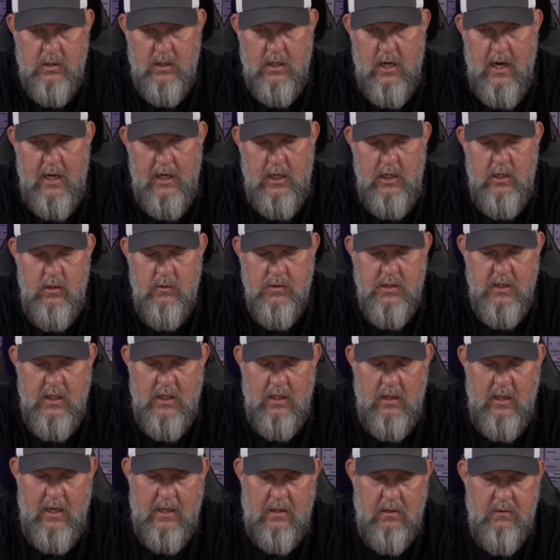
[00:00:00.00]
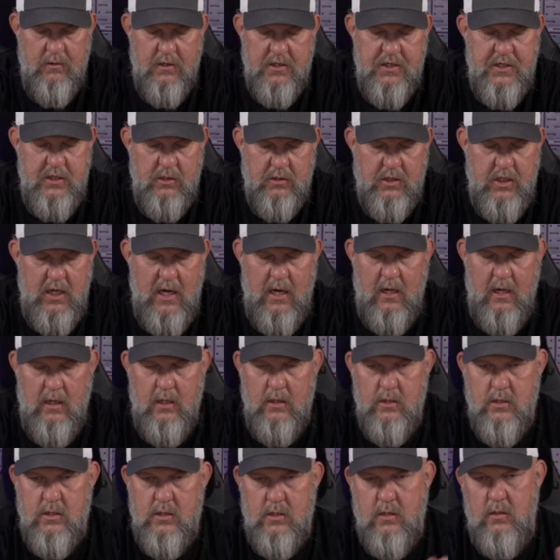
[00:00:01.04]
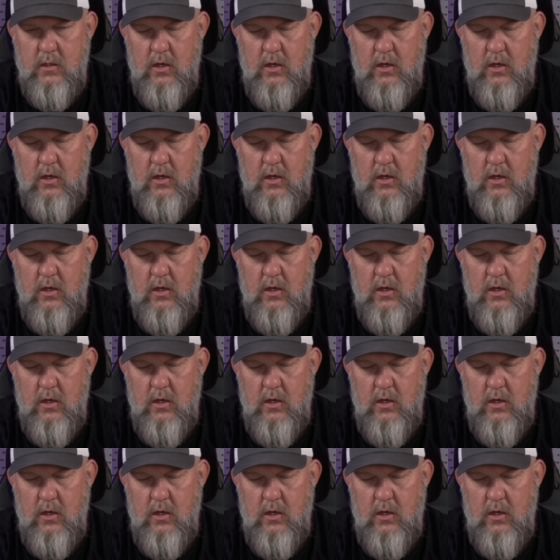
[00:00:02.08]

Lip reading: kind of use it like on the steel challenge.